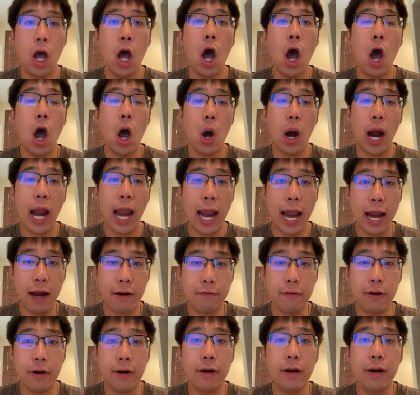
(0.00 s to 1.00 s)

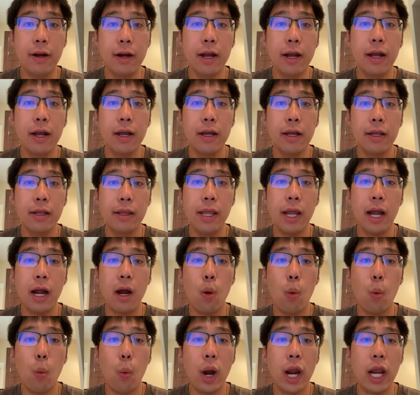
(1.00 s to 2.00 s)
However, there
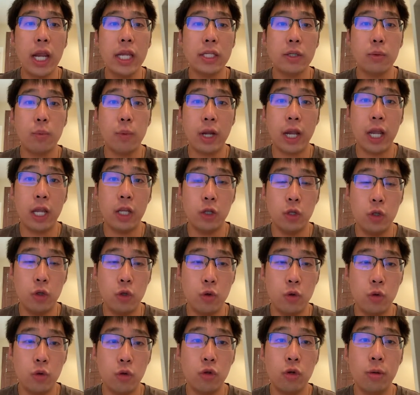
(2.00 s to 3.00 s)
are ways we can
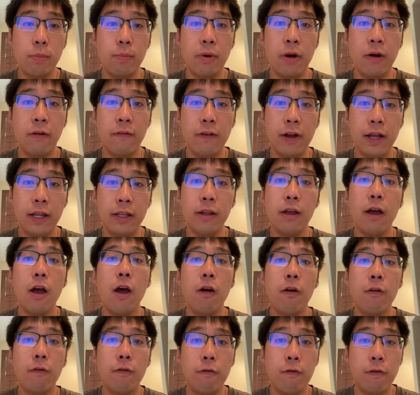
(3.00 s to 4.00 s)
do to prevent
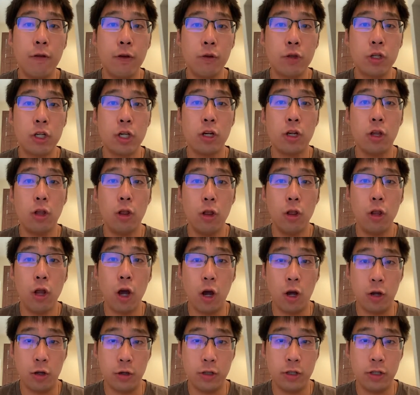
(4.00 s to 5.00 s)
future
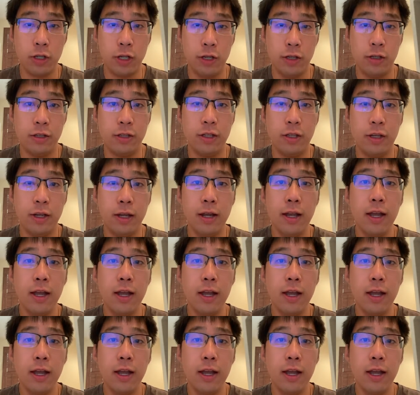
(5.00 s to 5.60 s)
losses.